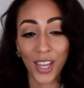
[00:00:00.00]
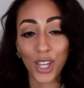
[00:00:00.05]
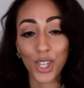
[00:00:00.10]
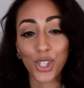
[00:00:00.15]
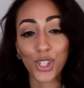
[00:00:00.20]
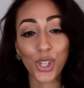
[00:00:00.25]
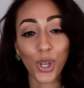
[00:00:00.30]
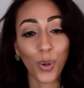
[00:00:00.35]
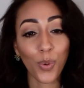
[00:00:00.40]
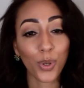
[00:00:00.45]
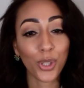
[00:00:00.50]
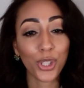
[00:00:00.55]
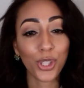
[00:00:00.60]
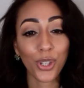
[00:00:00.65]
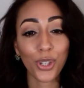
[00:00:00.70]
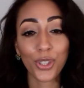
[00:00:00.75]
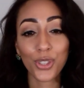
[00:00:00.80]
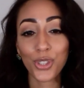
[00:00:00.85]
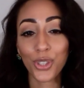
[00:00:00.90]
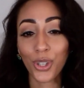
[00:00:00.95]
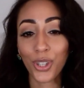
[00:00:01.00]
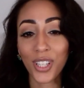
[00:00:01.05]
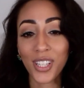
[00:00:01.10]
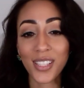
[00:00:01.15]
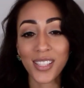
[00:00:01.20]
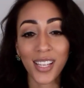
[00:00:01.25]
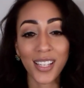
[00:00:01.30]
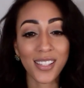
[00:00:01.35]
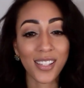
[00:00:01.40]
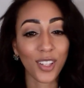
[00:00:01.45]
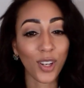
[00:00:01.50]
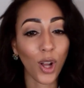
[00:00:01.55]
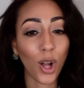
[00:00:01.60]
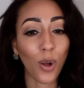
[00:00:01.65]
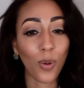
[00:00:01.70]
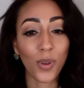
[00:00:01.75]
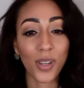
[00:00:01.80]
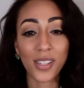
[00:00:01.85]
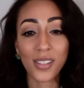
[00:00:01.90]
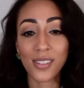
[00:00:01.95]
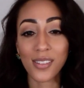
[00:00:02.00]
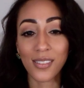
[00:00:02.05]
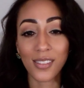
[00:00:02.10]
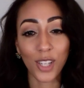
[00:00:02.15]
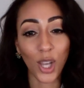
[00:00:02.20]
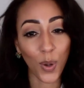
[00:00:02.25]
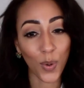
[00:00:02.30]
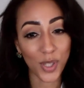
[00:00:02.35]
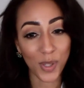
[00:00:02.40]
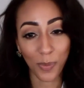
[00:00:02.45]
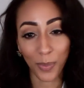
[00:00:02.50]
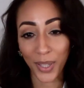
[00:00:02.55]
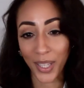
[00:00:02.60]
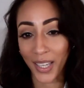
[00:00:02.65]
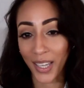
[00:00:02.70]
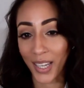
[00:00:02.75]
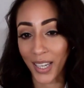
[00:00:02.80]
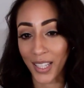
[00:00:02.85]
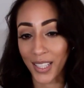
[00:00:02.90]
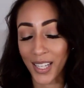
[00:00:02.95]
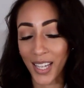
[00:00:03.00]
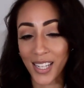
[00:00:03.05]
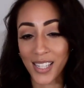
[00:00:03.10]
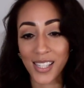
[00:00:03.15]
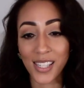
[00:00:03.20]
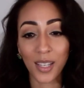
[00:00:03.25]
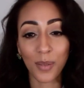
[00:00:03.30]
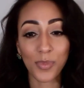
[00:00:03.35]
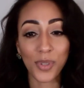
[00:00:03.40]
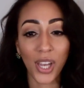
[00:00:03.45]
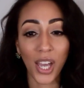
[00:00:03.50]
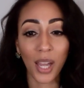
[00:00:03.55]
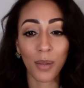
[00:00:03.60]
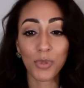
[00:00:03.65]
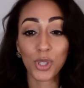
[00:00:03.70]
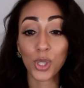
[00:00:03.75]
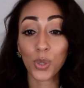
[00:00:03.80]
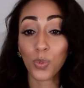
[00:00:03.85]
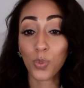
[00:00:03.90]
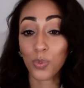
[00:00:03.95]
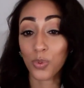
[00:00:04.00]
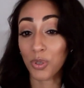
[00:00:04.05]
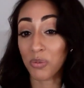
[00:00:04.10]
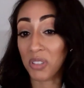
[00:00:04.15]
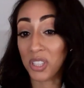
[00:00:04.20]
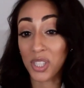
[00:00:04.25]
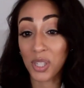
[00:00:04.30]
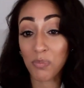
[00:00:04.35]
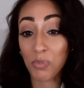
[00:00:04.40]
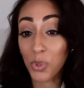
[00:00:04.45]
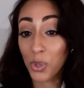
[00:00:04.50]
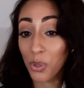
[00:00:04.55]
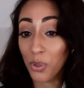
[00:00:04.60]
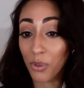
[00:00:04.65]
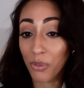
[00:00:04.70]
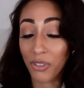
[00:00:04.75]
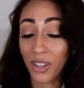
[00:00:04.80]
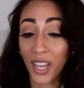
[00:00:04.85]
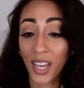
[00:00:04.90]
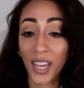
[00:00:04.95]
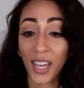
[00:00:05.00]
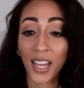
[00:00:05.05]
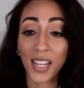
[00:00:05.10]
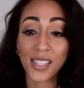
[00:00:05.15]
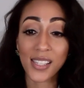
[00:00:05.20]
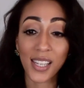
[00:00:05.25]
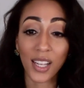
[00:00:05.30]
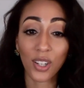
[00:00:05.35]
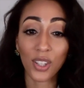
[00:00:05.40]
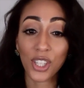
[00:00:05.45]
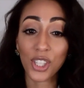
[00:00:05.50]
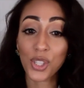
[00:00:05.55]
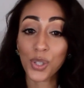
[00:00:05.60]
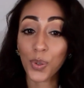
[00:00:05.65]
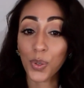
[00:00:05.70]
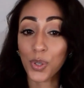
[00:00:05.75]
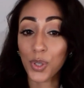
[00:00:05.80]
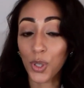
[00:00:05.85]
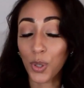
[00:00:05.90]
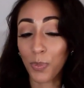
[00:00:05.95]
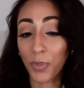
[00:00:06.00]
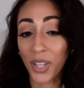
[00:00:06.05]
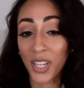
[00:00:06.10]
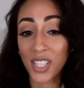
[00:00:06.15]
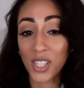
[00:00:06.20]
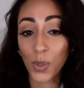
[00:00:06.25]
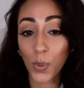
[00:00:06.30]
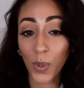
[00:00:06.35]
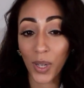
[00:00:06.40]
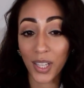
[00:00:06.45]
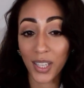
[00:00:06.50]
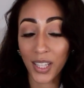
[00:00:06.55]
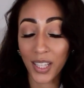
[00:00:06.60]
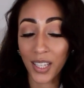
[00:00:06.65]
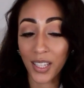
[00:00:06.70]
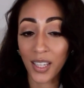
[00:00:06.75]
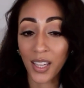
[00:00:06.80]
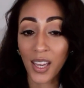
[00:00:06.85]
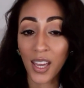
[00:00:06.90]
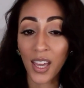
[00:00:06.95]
So your journey doesn't always go as planned, and sometimes you need to move and settle into a new place quickly,